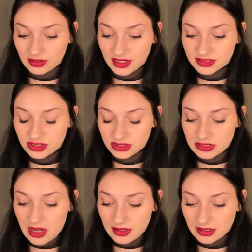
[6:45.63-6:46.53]
let's just
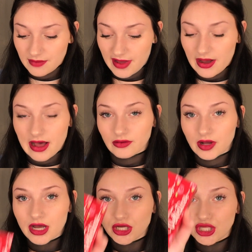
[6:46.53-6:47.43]
talk about
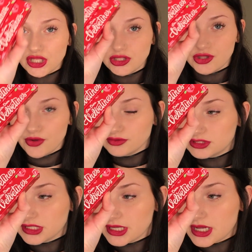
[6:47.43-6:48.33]
how
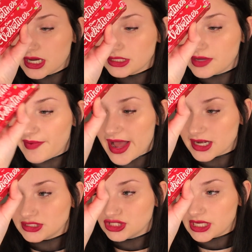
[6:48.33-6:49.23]
cute the
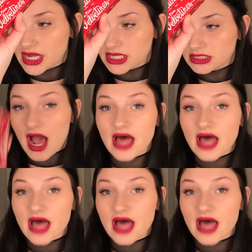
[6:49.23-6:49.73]
packaging is.